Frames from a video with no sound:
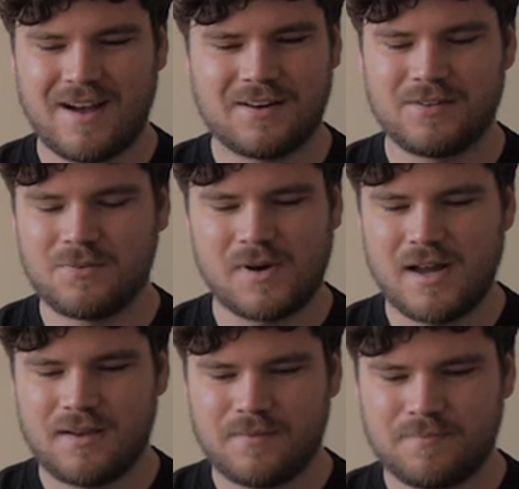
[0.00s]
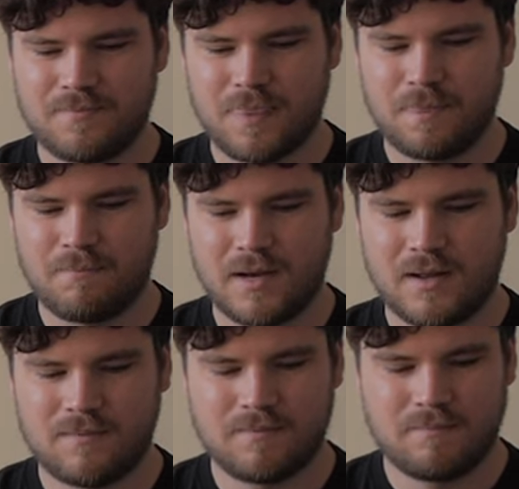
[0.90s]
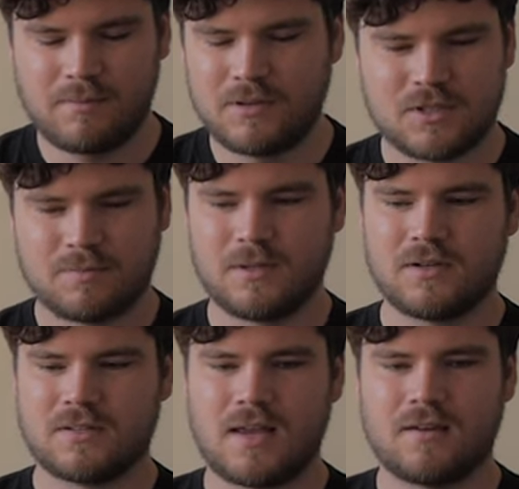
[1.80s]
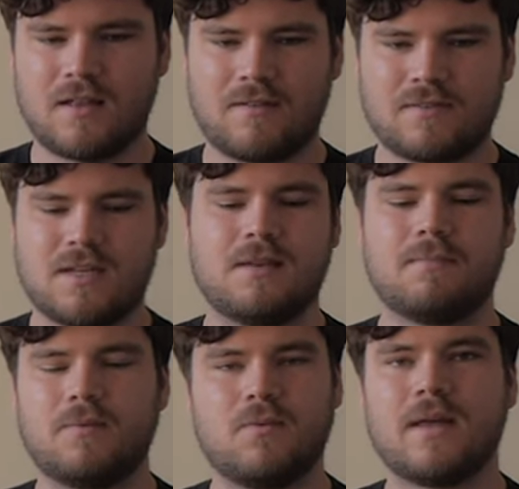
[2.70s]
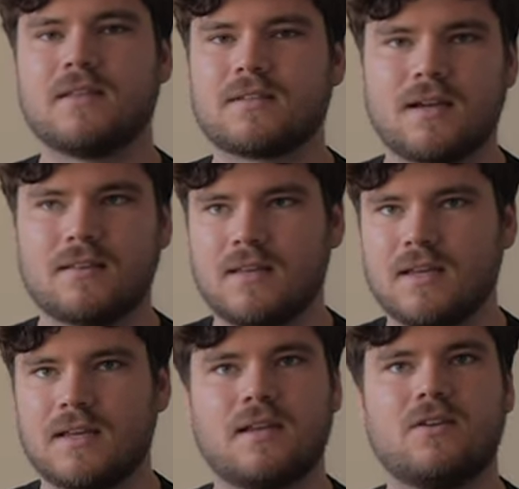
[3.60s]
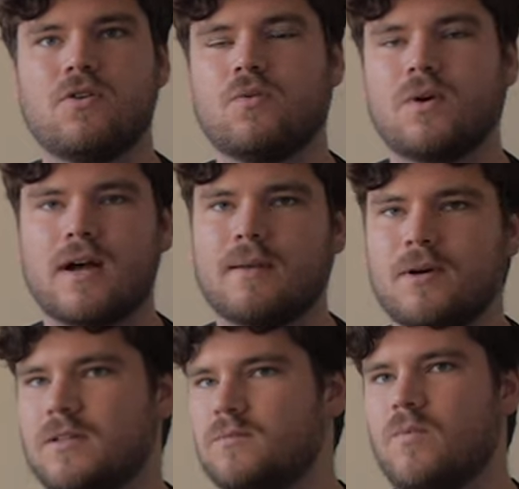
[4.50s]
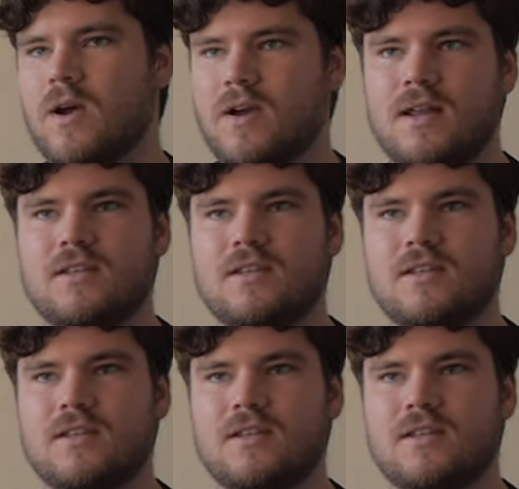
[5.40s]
don't know why, but maybe it's just because I've seen people wear this kind of thing and I know what kind of person would wear it,